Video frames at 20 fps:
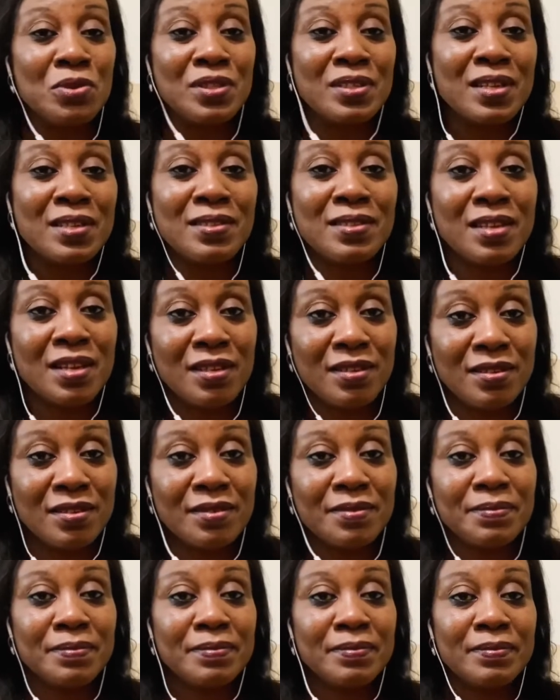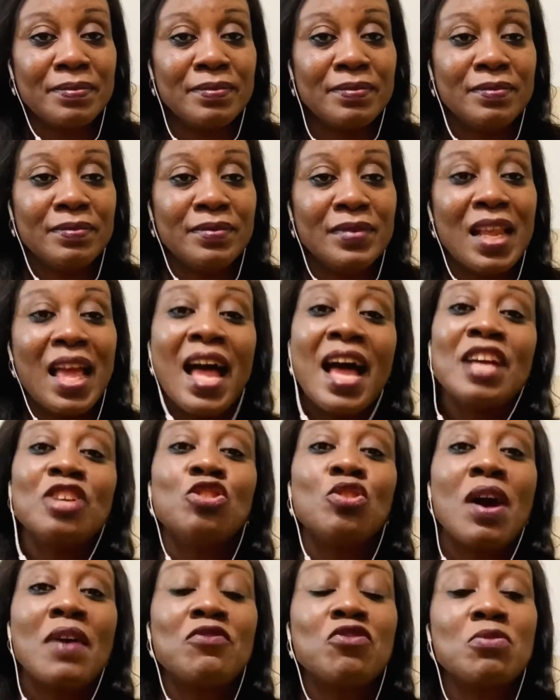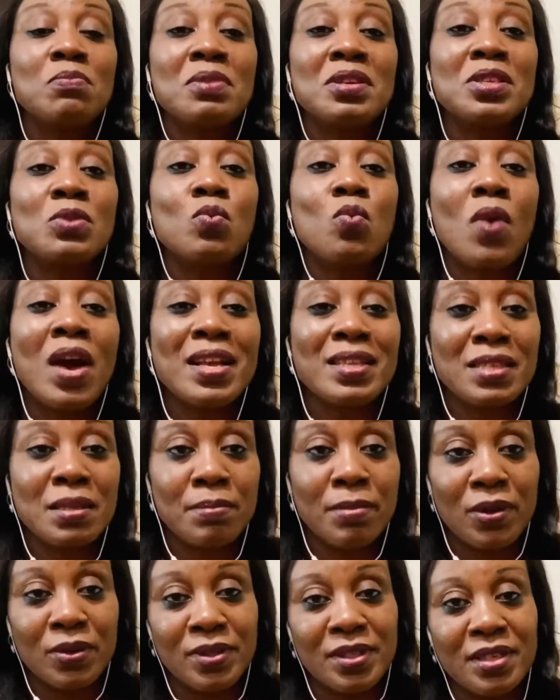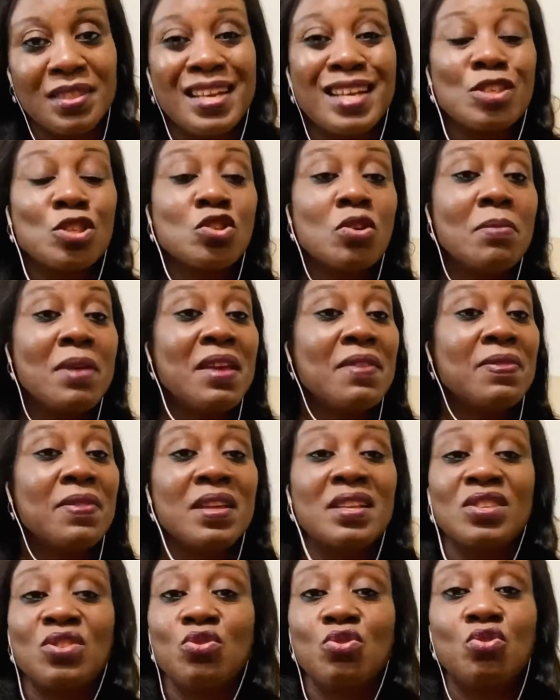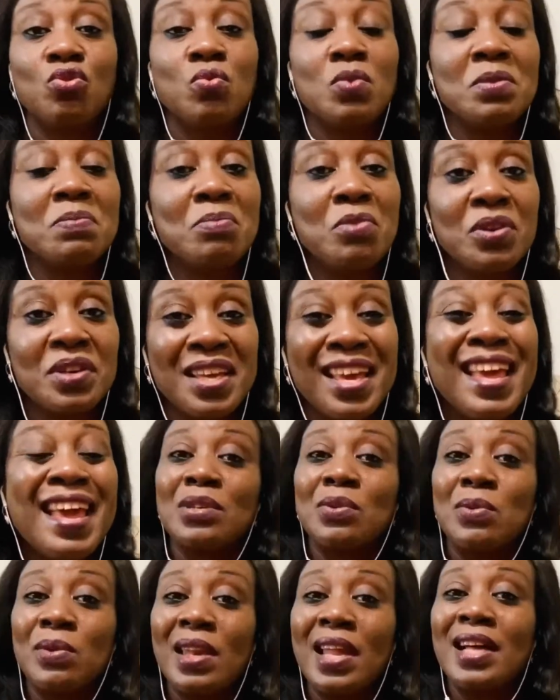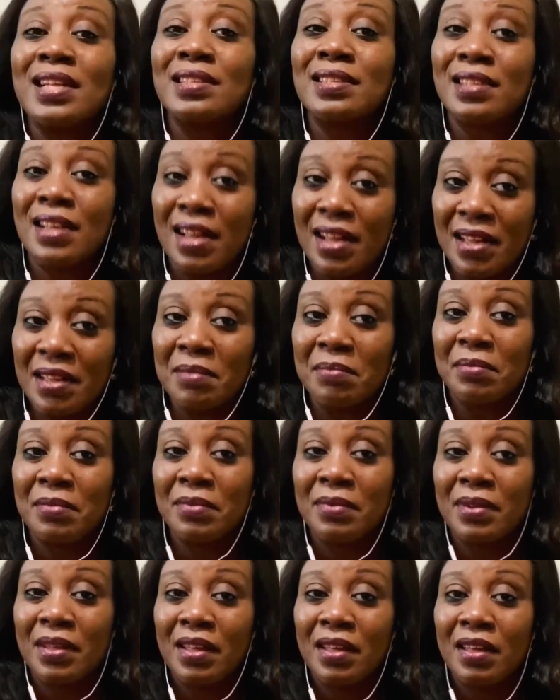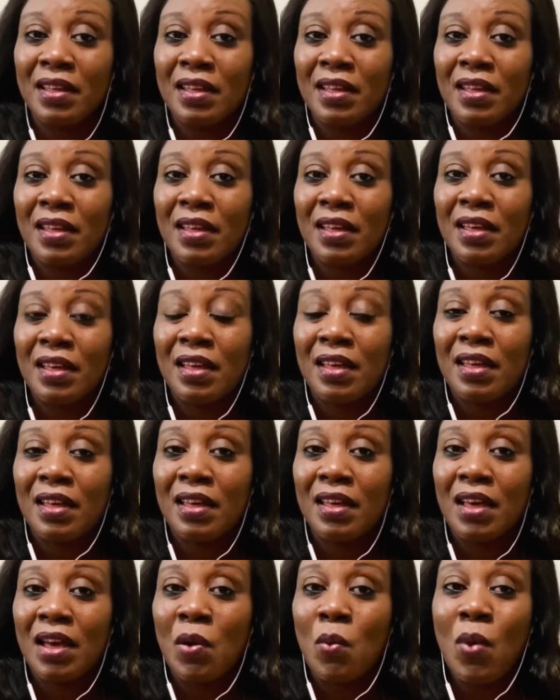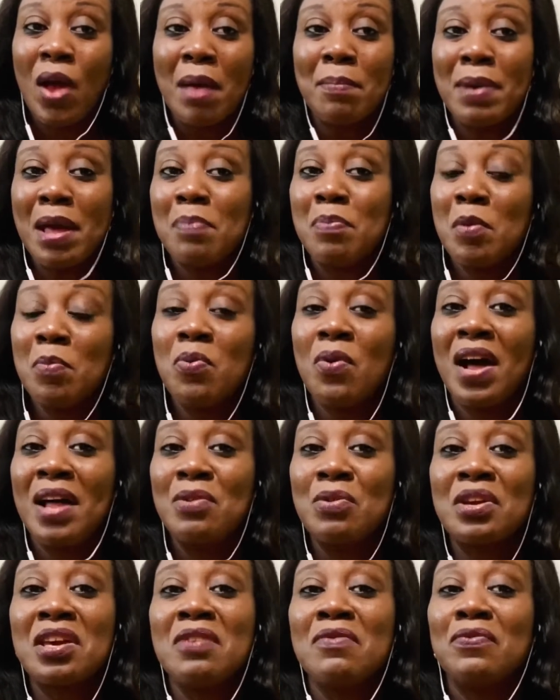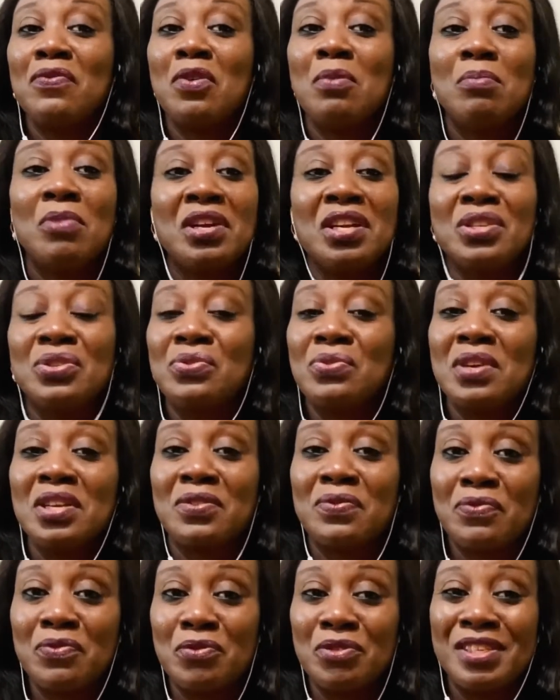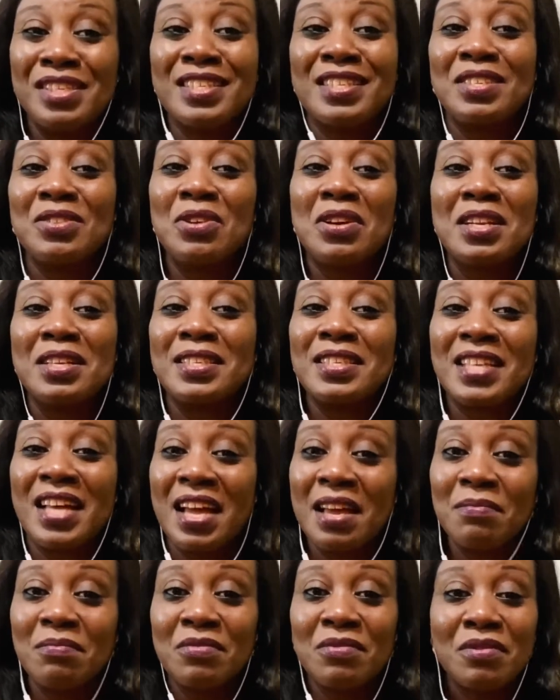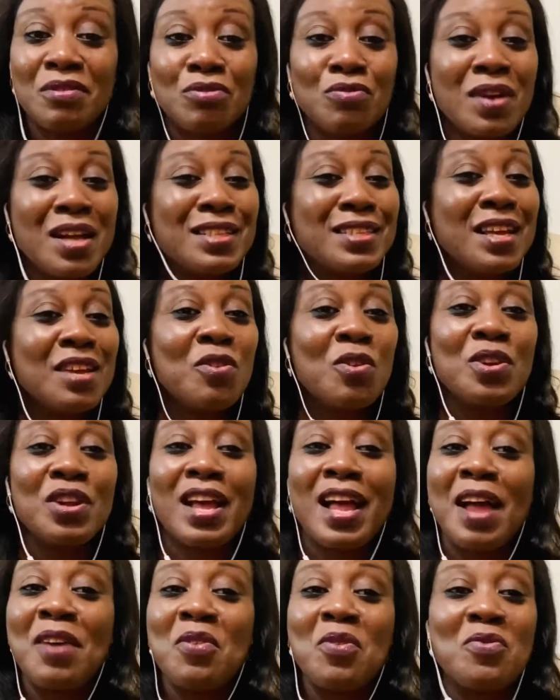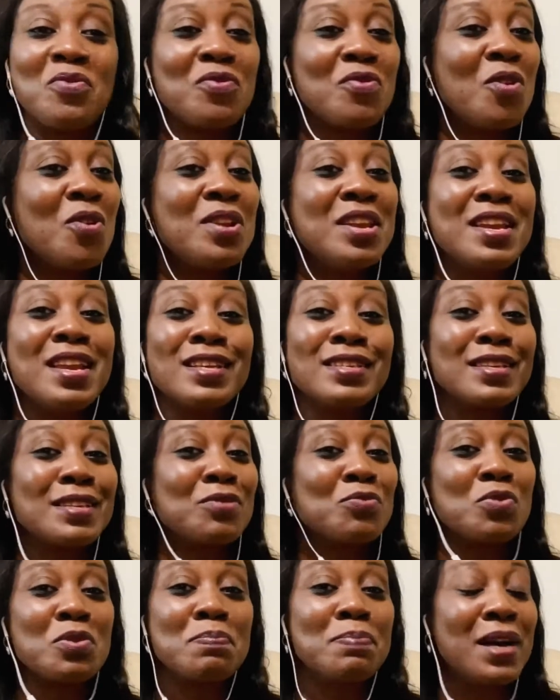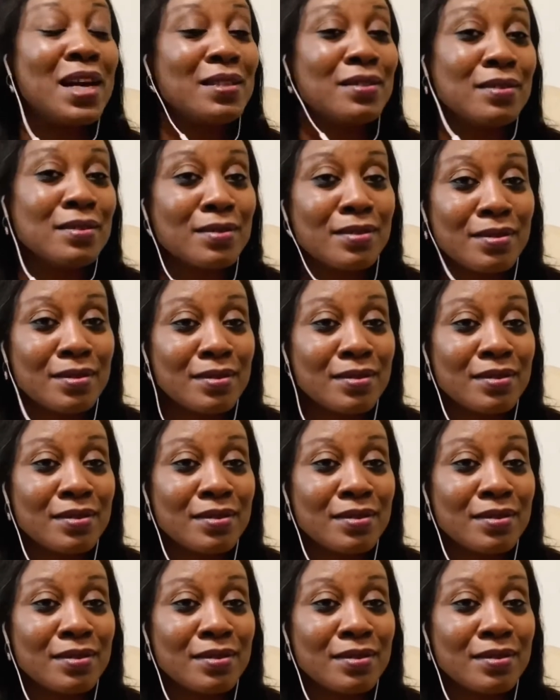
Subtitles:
attend. And you have to be wise about it. There are so many things to do with money. Particular time whereby people are looking for money to eat food. This is not the time to attend all kind of unnecessary parties.